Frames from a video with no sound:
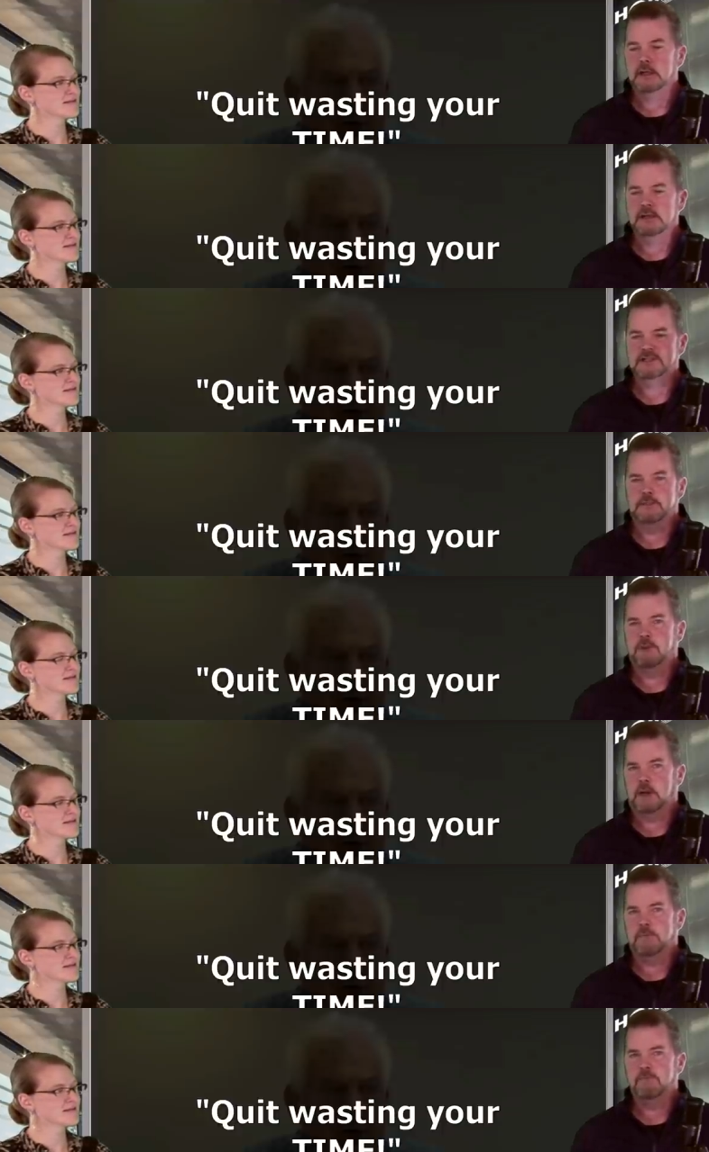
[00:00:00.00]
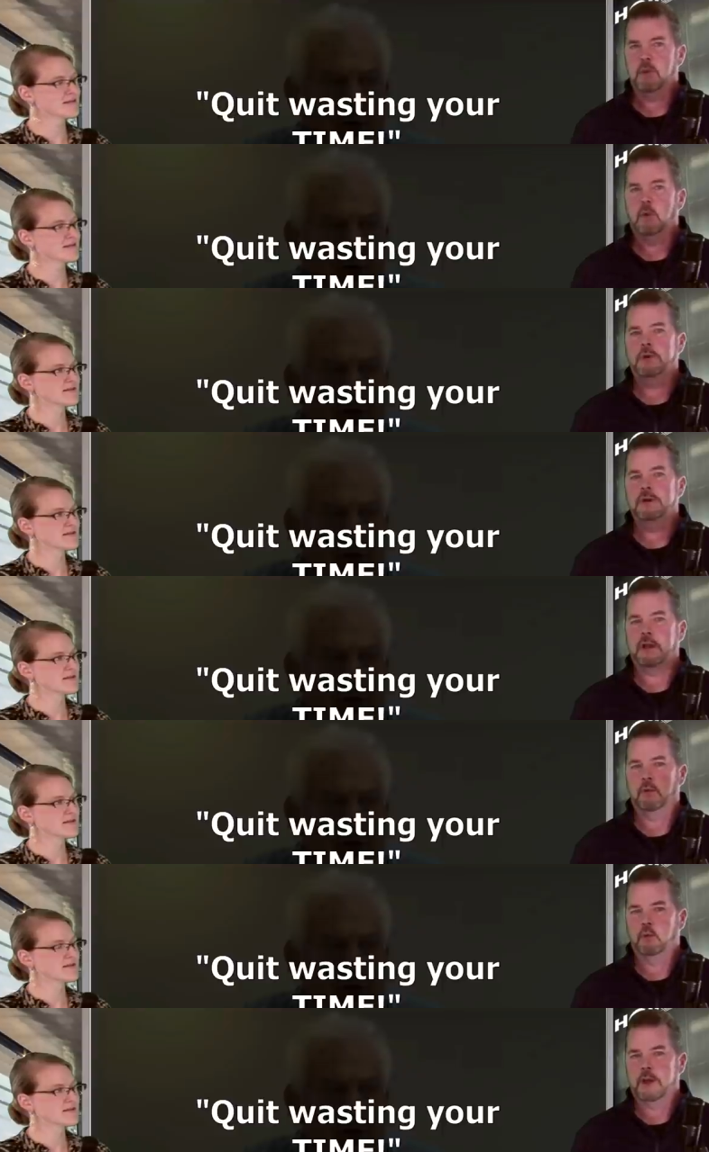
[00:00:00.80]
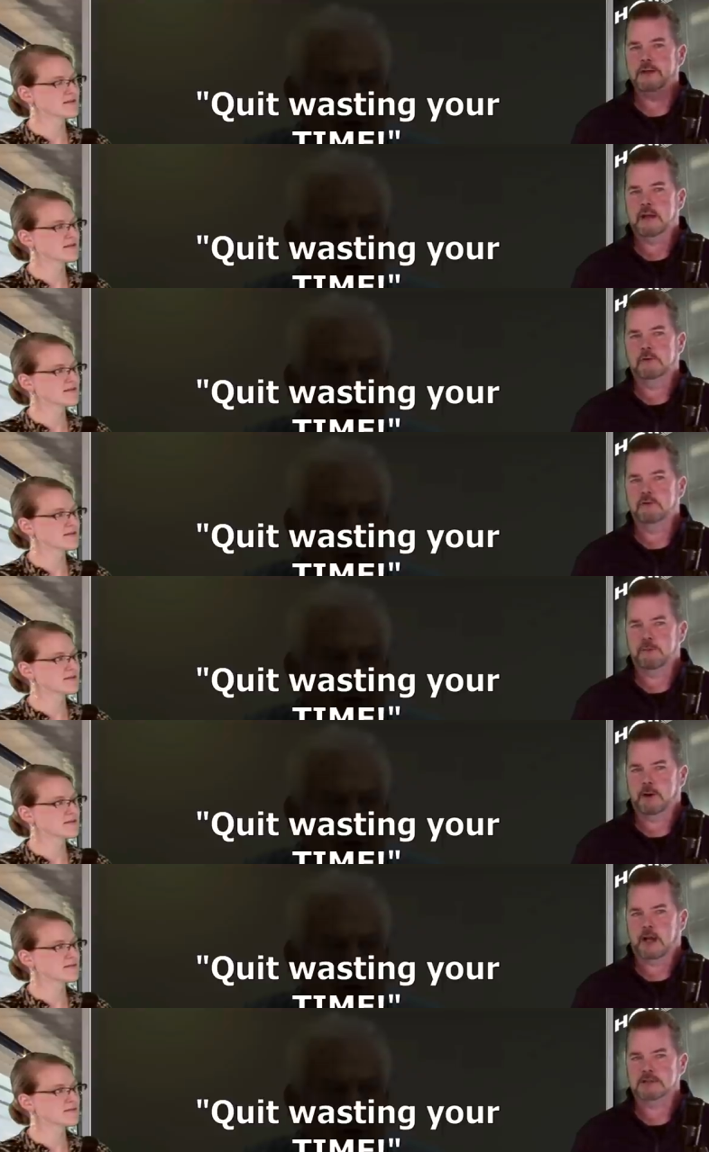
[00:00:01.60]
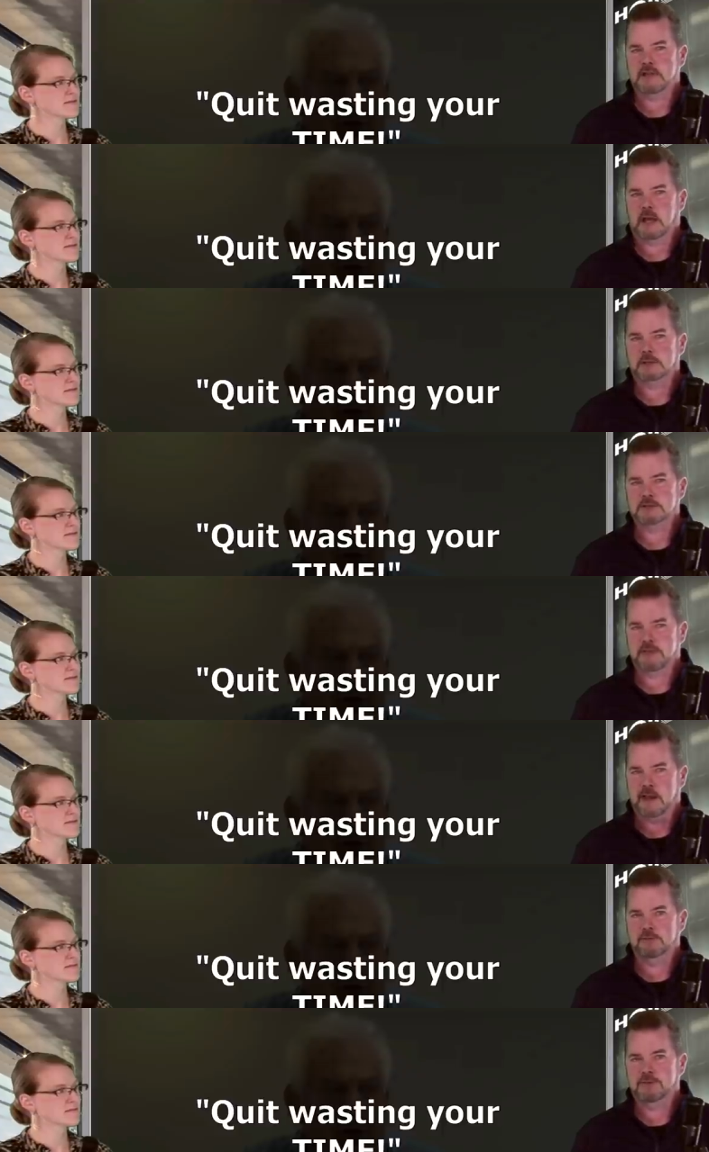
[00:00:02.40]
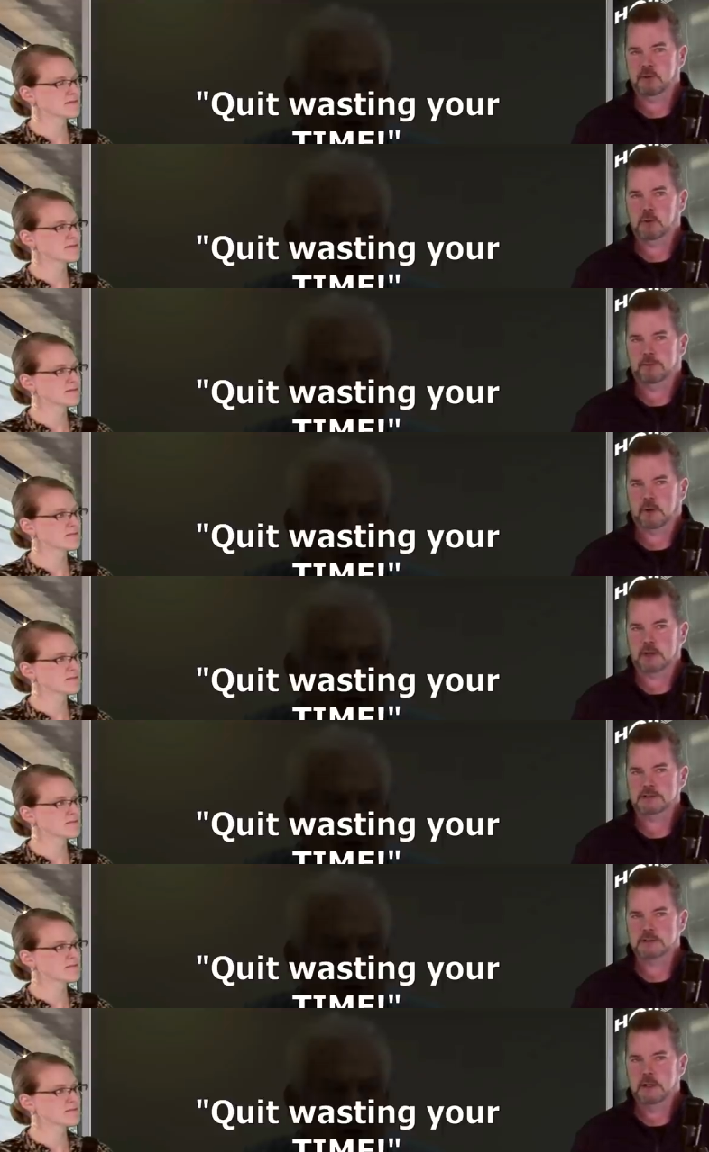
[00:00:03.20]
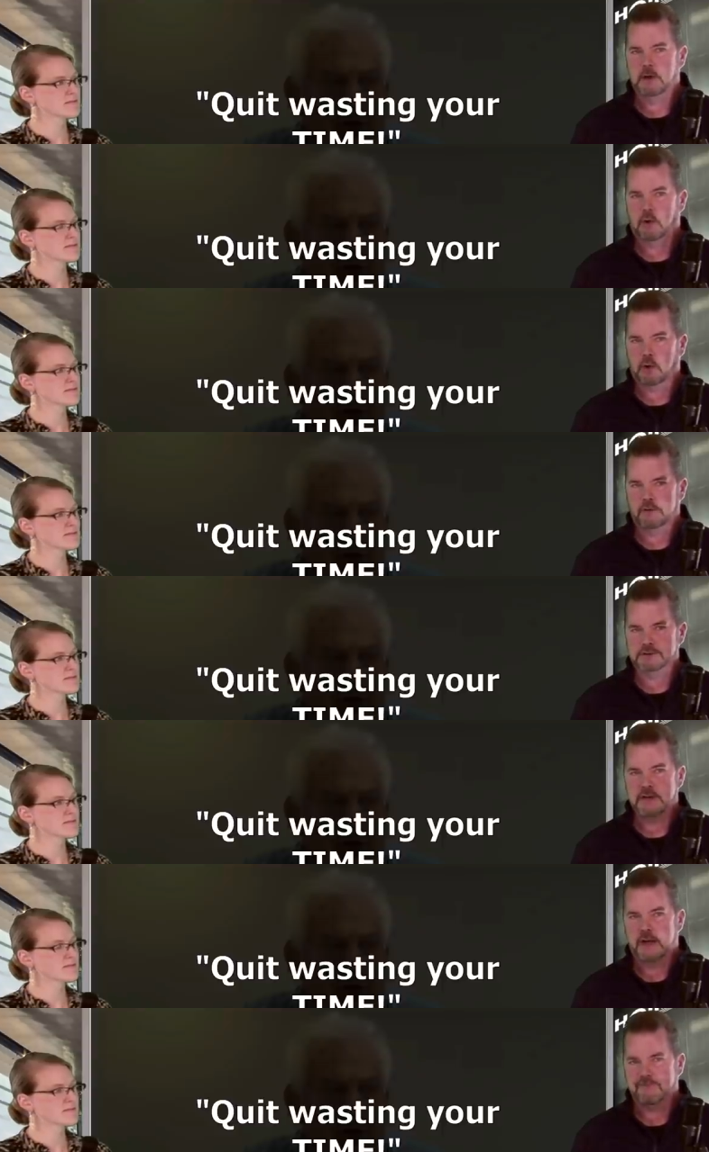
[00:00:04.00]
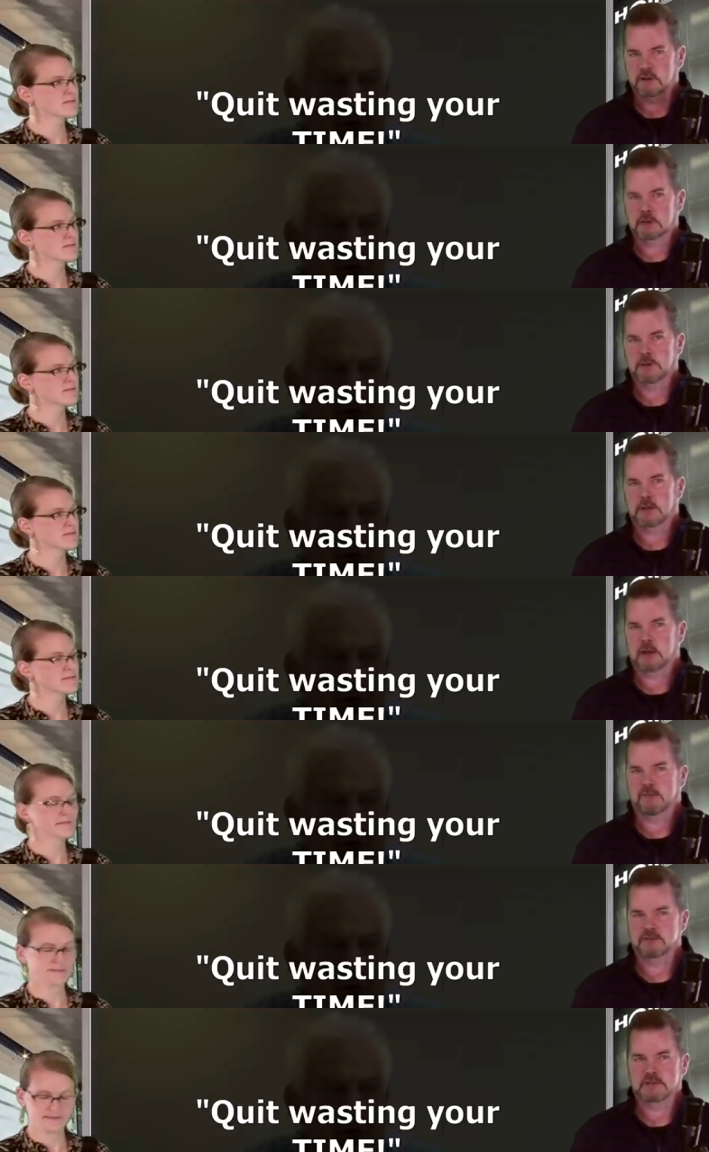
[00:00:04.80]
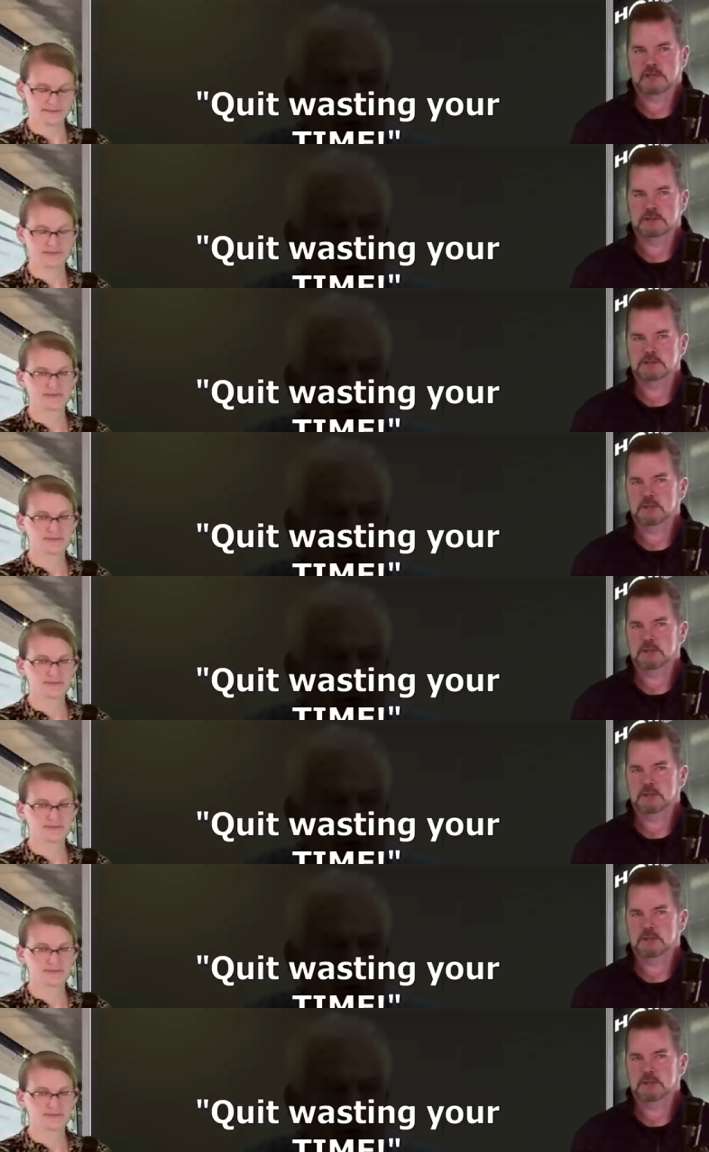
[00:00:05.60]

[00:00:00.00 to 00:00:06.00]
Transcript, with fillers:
Speaker 1: listen, buddy, we're going to get right down to the brass tacks, the out the door price or there's not even going to be a conversation.